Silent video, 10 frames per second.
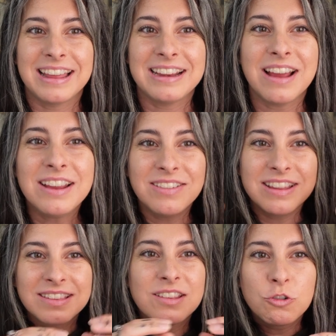Like, not even
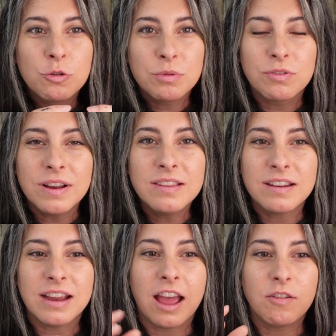this little group of friends
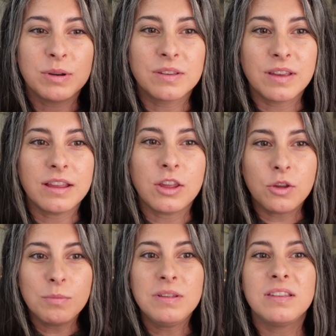that I have, but it's like
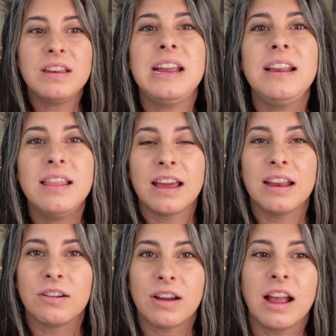humans need that
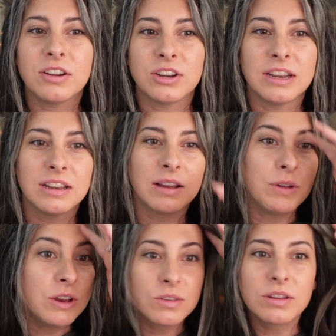interaction. And
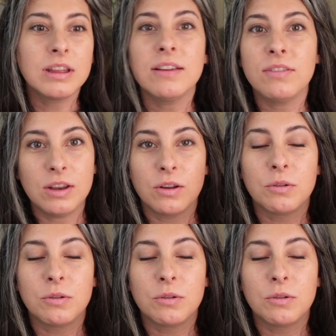we used to live,